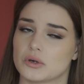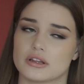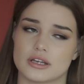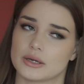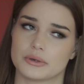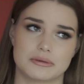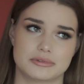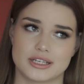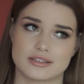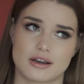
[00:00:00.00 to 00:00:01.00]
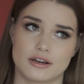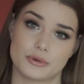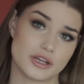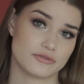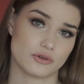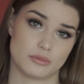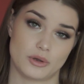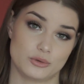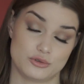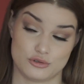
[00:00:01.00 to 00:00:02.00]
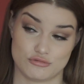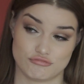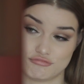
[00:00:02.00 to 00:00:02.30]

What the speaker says: one of the liquid lipsticks that I reach for the most.